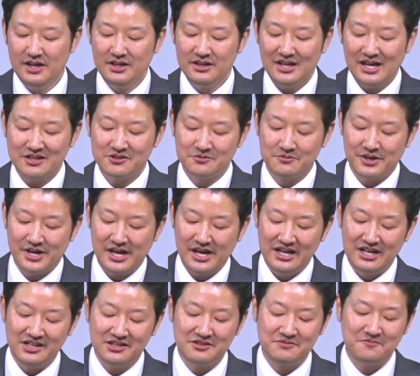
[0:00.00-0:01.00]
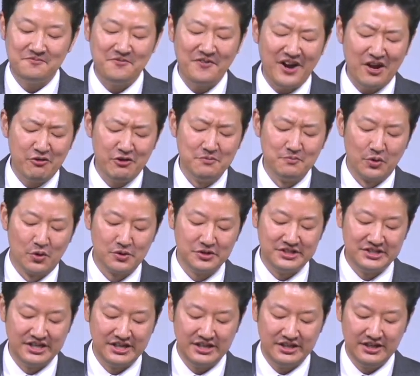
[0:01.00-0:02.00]
That's why it is very
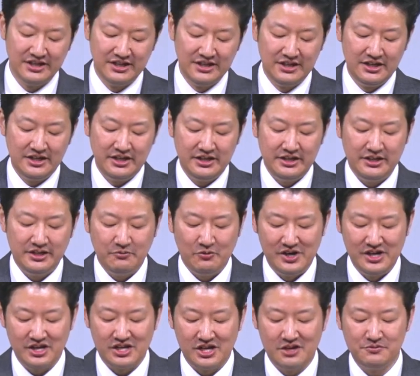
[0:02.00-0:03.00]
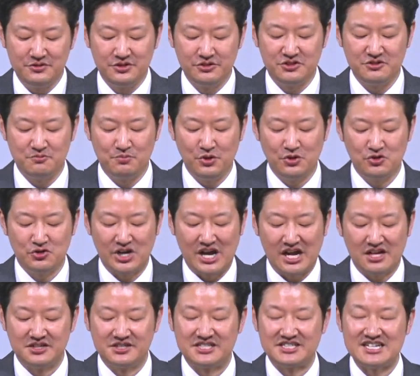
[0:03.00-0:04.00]
important when it comes to spiritual
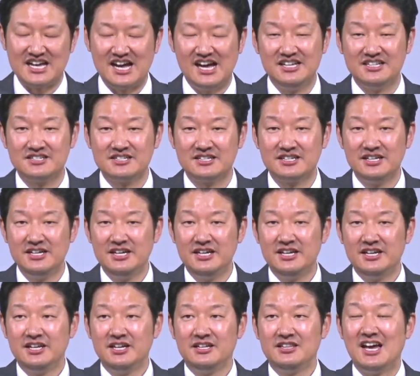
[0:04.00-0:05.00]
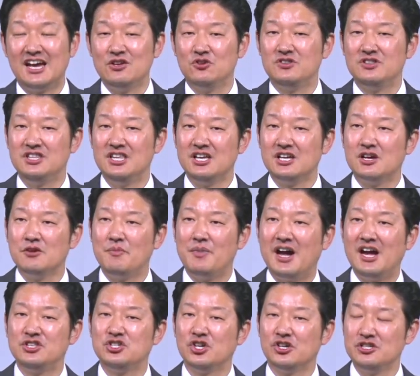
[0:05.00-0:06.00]
exercise that you think
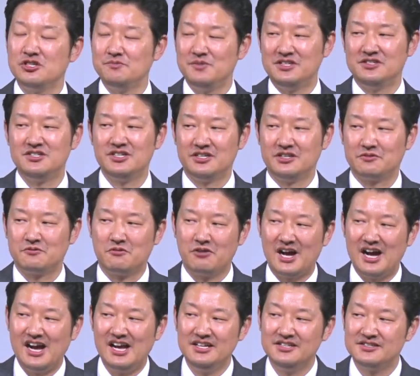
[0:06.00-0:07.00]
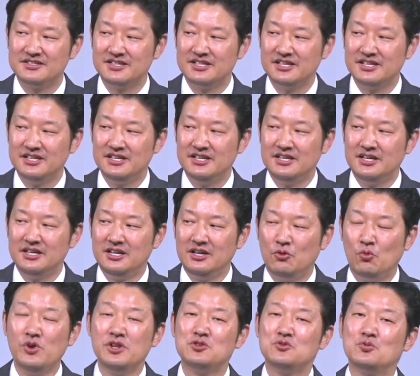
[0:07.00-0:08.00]
about judgment seat of Christ,
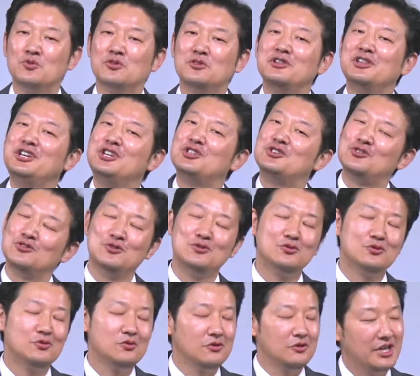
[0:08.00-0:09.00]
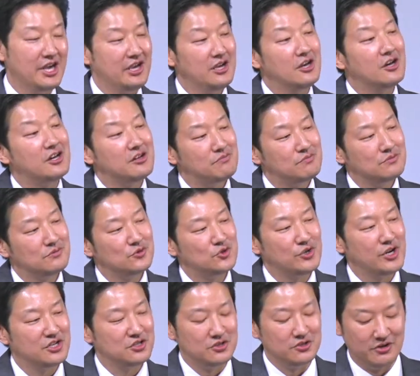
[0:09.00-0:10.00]
which will lead you to lay up
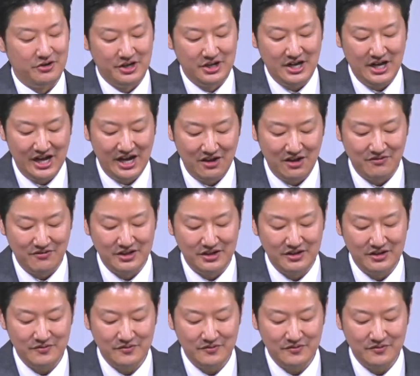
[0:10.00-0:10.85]
treasure in heaven.